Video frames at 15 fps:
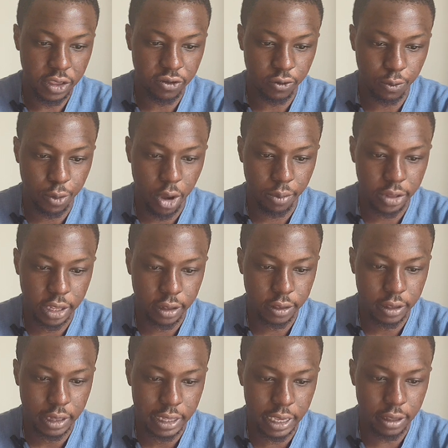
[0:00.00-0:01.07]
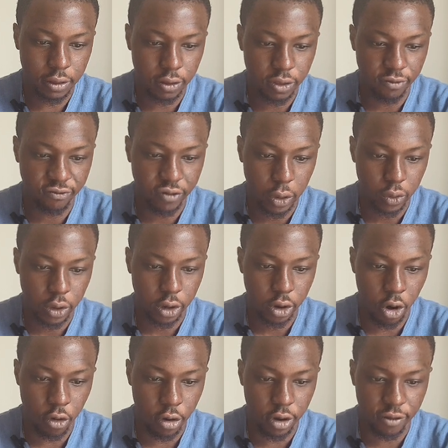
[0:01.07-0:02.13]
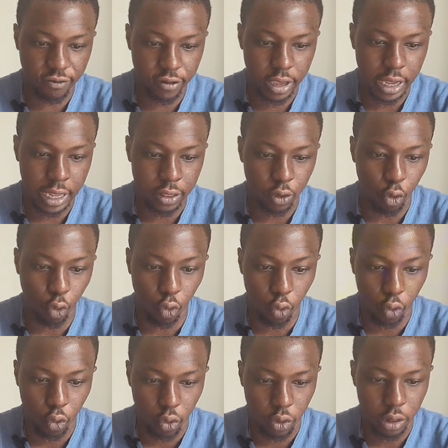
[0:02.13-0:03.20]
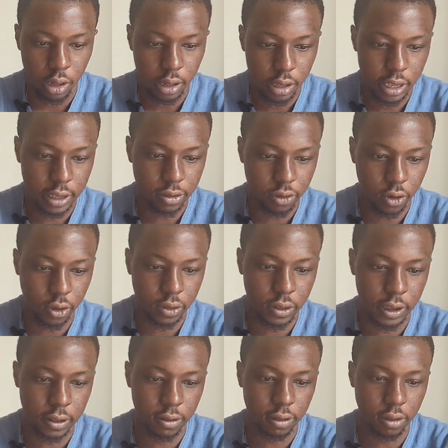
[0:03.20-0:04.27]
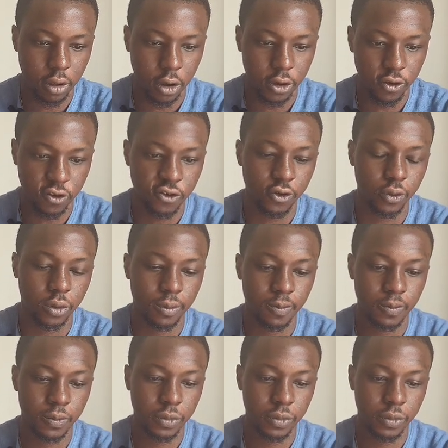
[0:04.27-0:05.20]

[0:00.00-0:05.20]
This will permanently delete the folder choreography and all its contents. Are you sure?